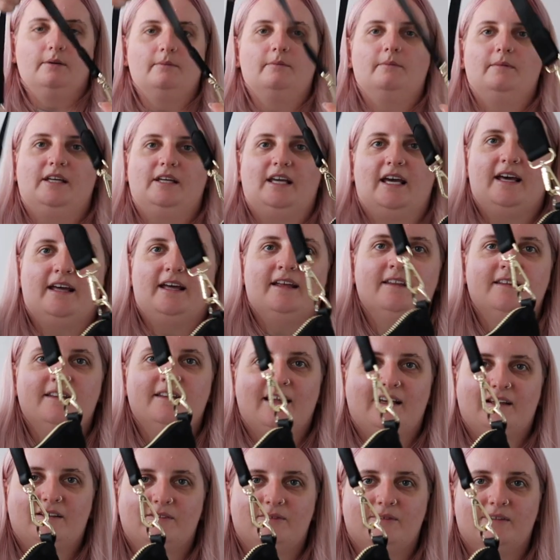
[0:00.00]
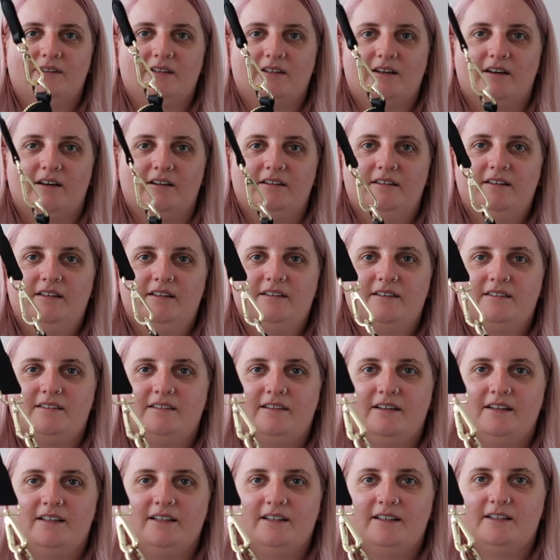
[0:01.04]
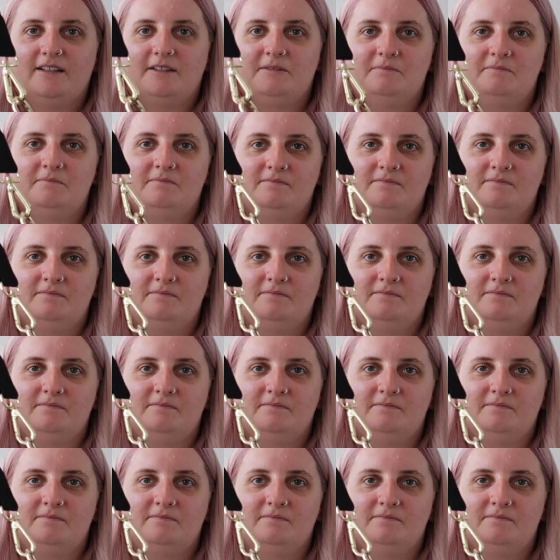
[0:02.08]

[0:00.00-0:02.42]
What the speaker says: But yeah, that's what it kind of looks like.